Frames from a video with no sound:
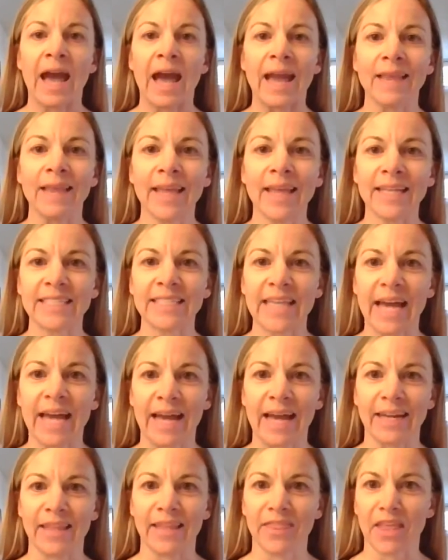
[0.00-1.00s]
I like to
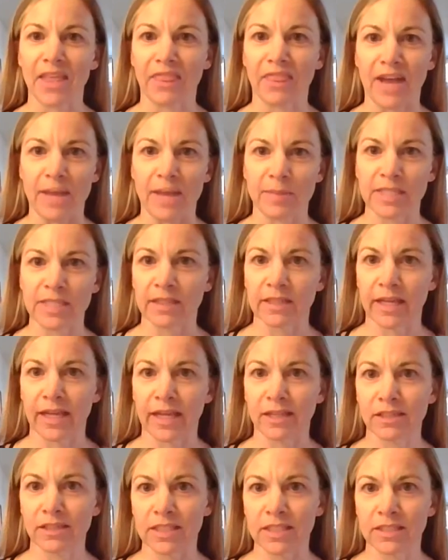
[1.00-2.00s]
add in the thymus
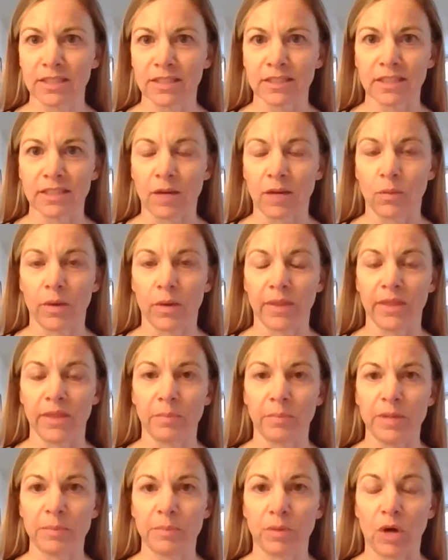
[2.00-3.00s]
gland. This is not one
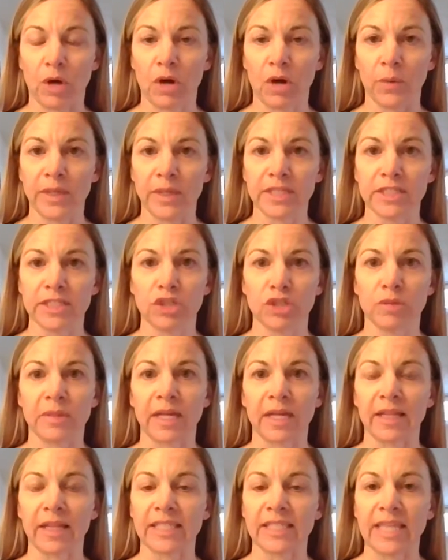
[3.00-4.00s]
that people always do,
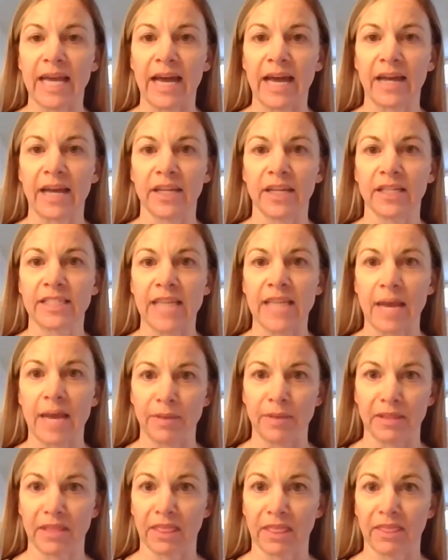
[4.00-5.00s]
but I like to add in
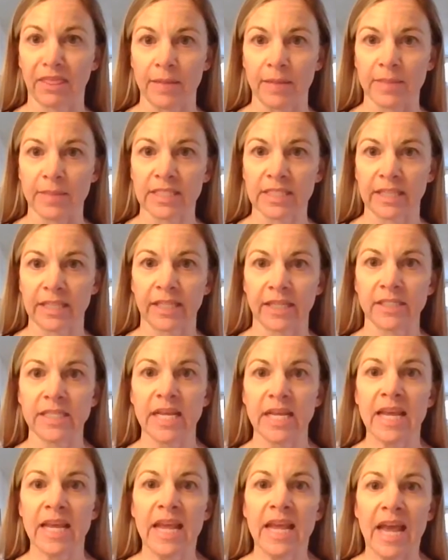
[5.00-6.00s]
tapping the thymus gland.
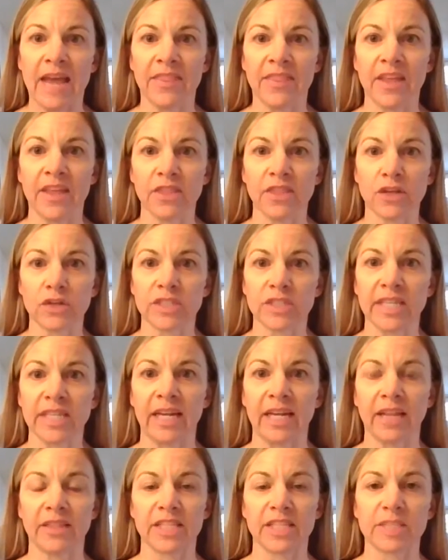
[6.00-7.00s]
And then there's
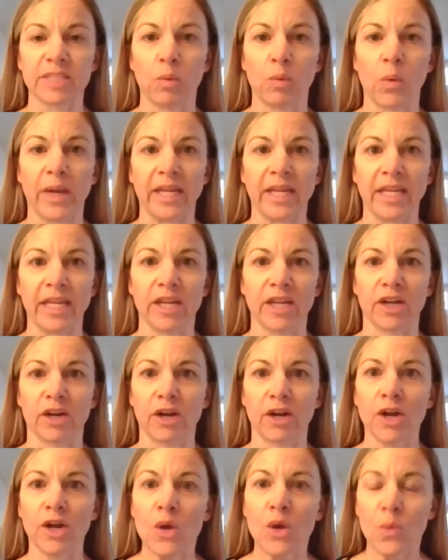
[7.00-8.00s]
kind of this point
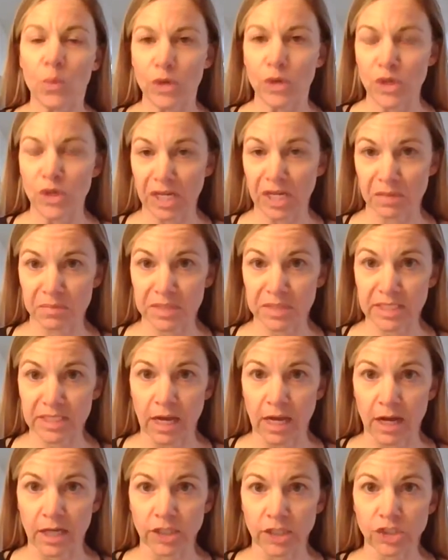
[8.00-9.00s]
here where you can
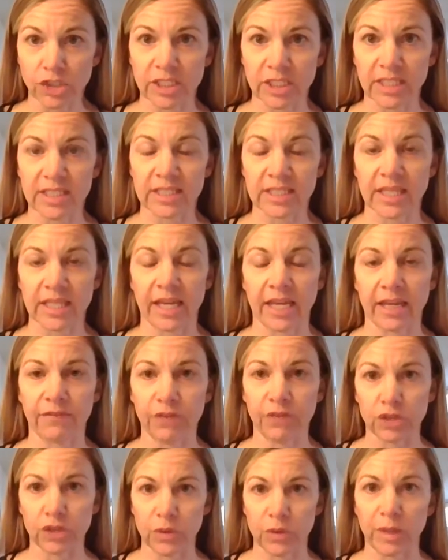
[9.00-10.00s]
massage, that it's like
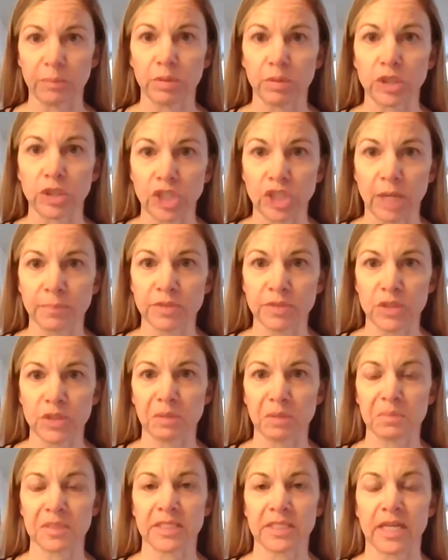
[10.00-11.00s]
if you're doing push-ups, you
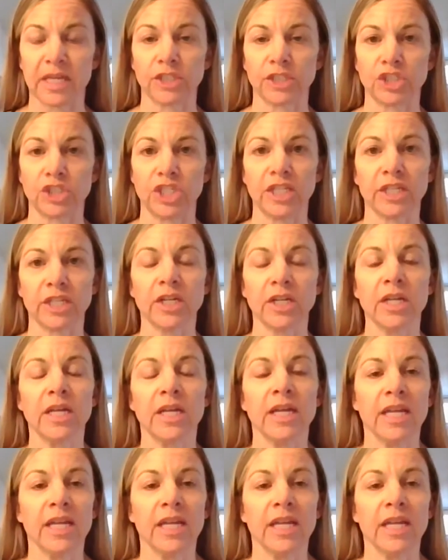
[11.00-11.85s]
can massage here.